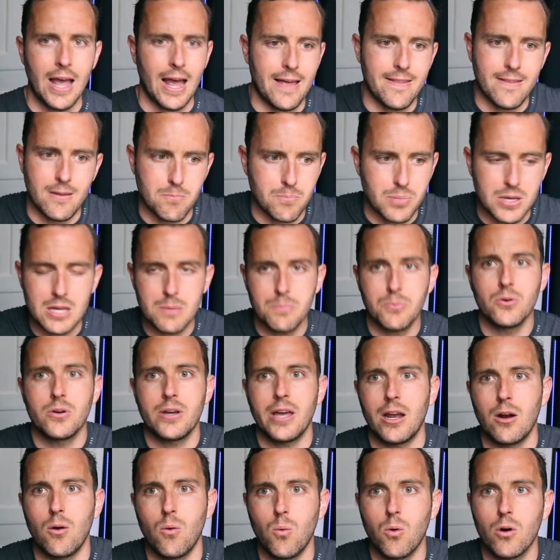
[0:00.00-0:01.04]
and then people
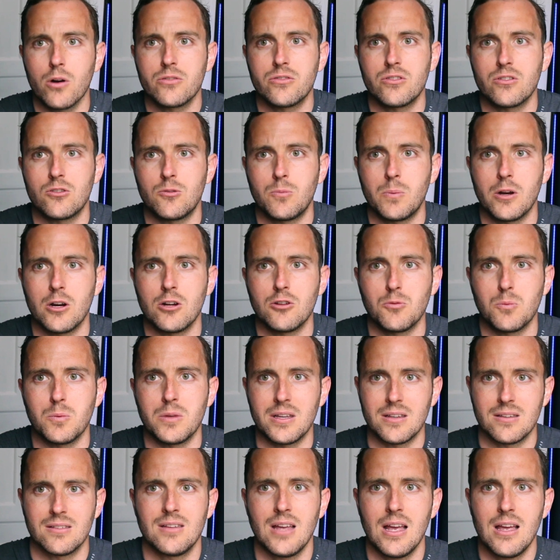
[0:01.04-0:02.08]
get a worse experience when
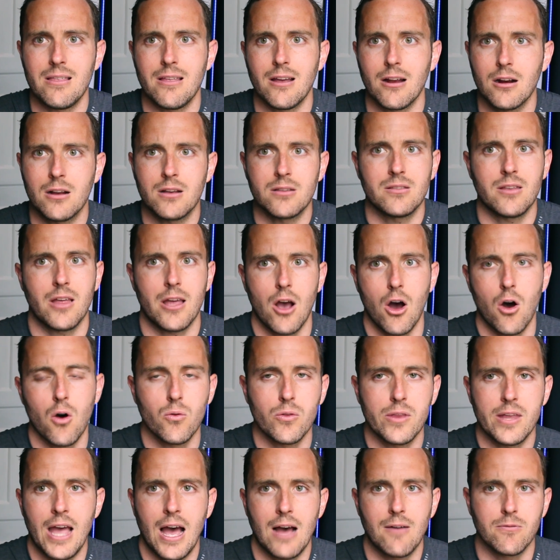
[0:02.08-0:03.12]
they stay there because they
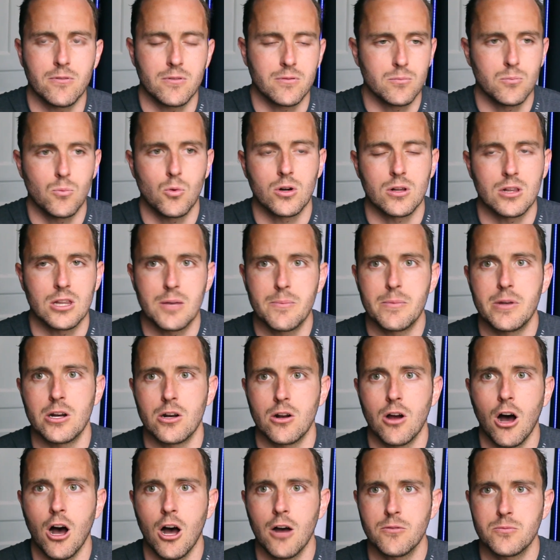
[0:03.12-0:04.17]
only have more limited
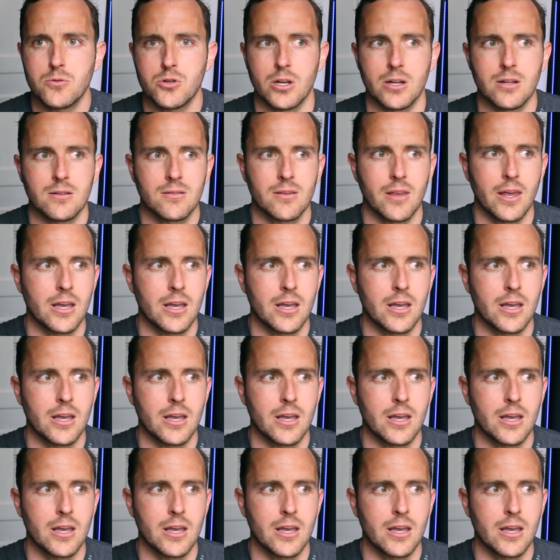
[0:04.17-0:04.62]
options.